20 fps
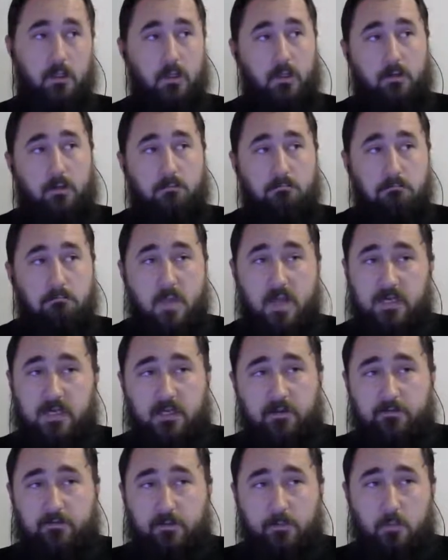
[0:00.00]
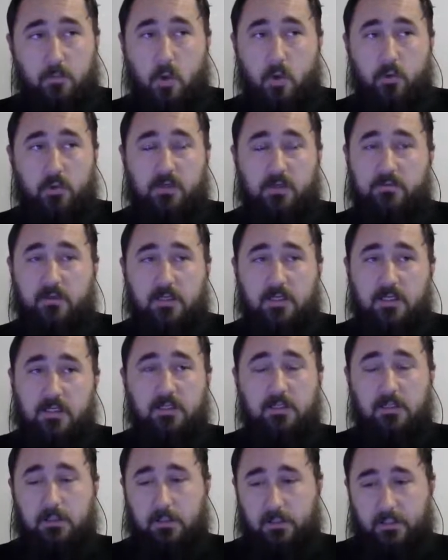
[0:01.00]
many of them won't even get
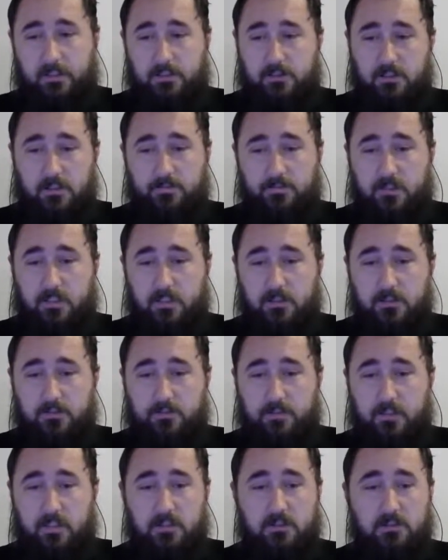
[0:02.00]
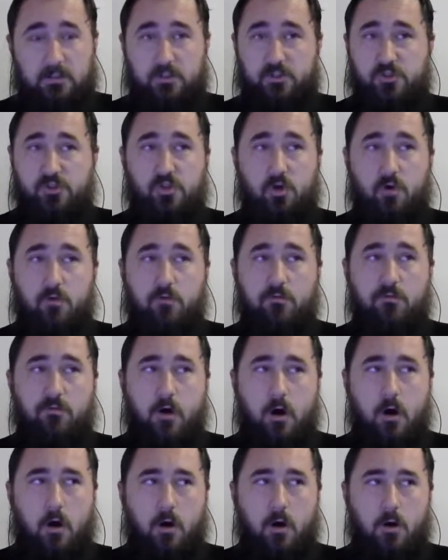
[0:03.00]
the latest updates because they're so
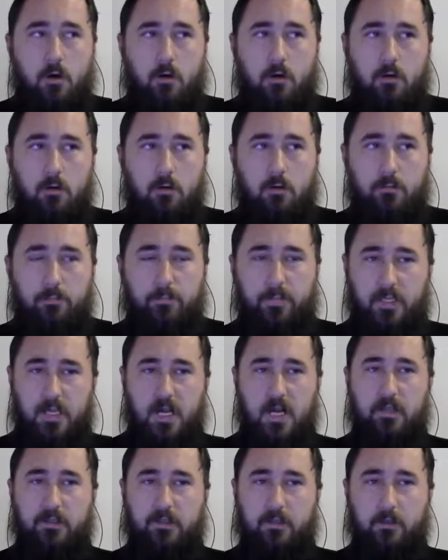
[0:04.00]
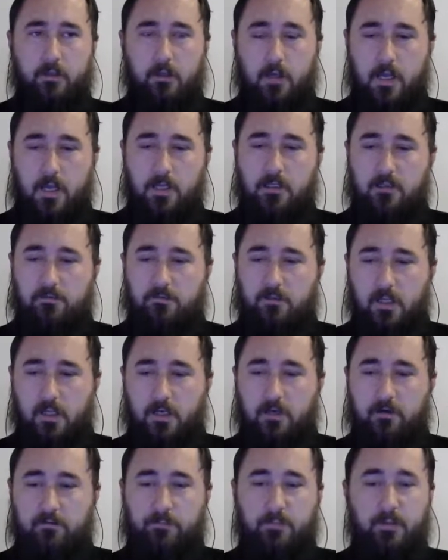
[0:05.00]
far beyond their end of
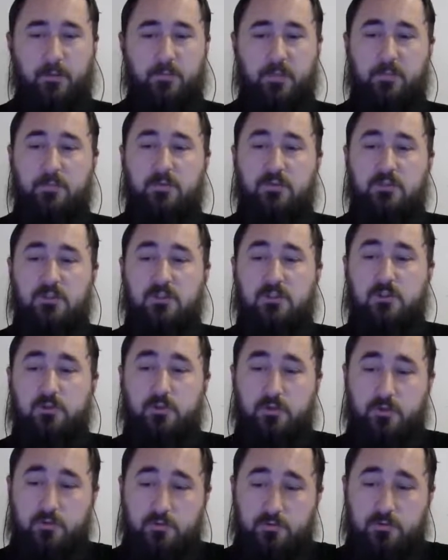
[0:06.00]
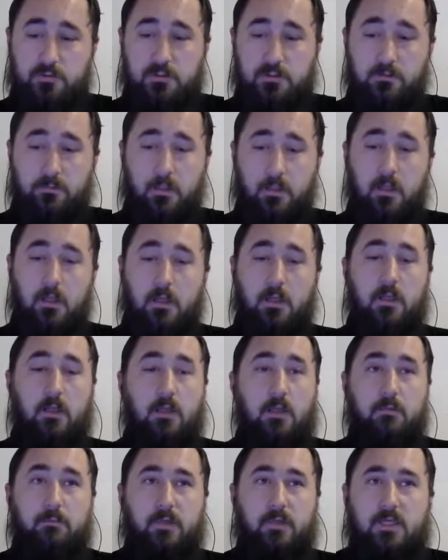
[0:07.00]
life, but people still use them
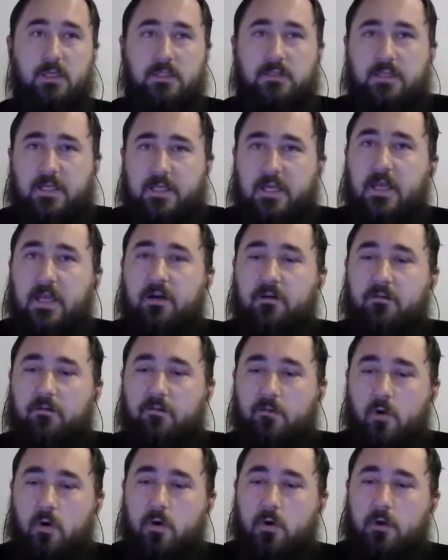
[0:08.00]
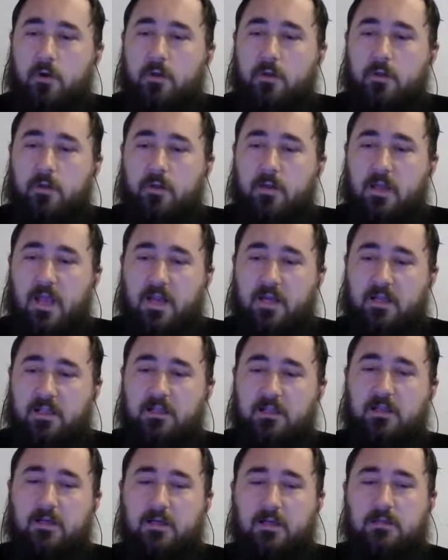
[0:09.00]
because they can't afford
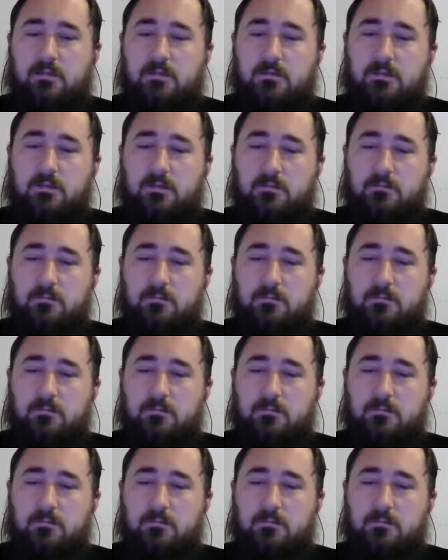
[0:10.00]
anything else.